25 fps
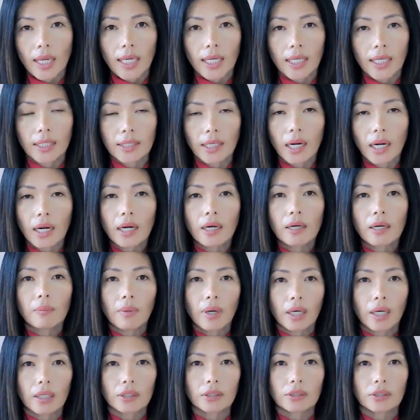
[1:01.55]
In our
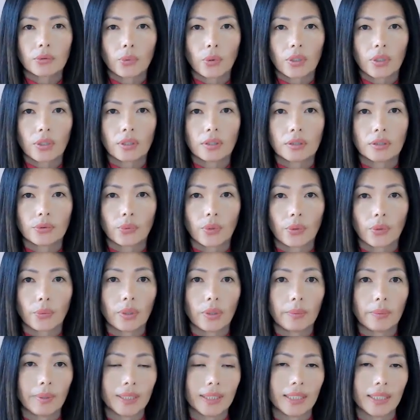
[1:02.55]
modern world, where
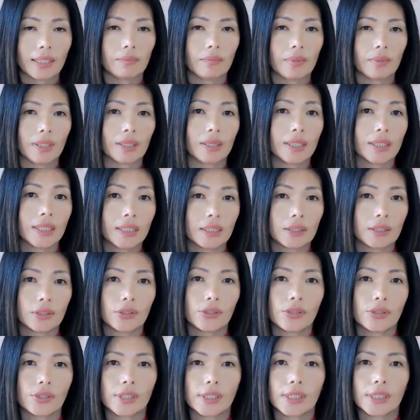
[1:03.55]
women can be
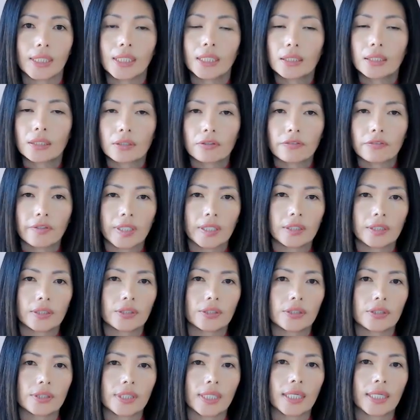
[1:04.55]
leaders,
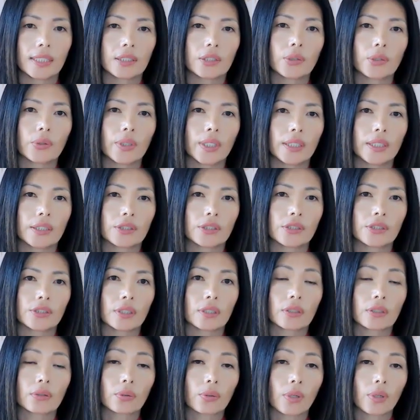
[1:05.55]
innovators, and creators
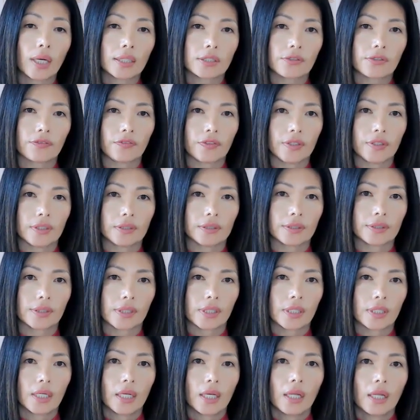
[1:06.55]
across fields,
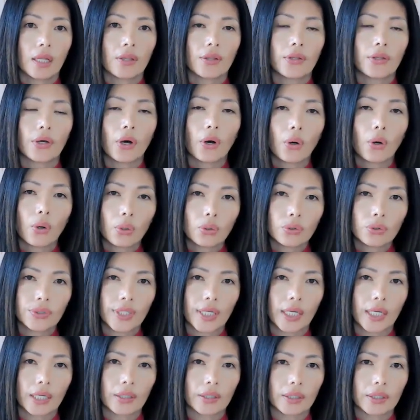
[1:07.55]
the old
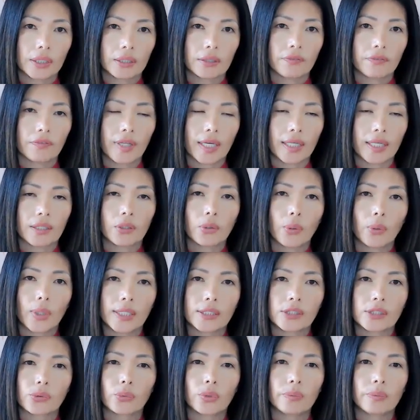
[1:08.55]
narrative that
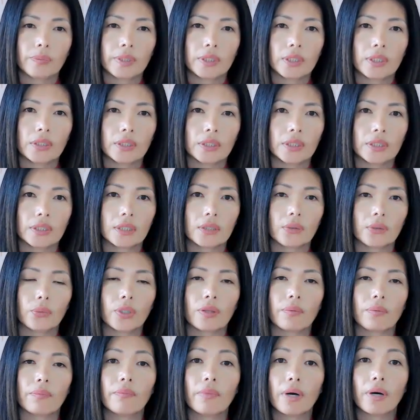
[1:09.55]
equates womanhood
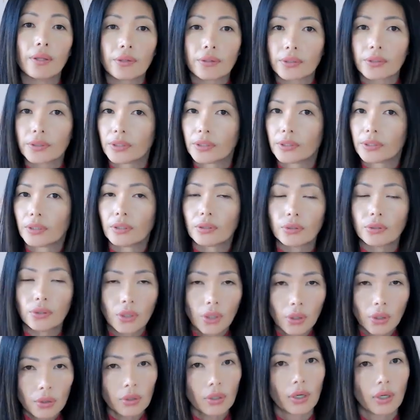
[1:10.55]
with motherhood
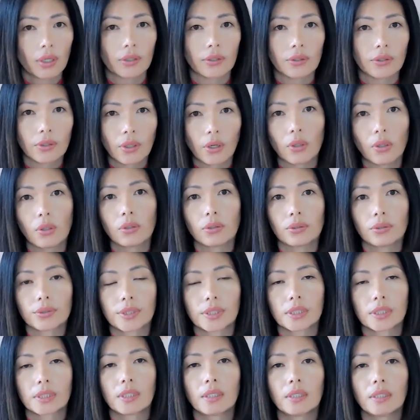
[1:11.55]
no longer
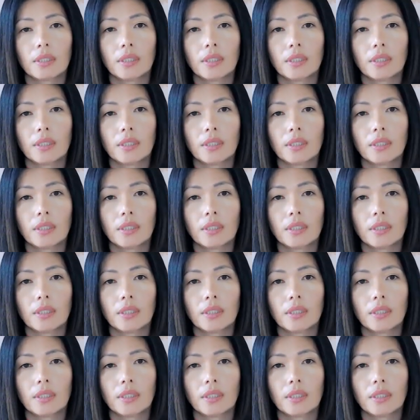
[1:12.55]
holds.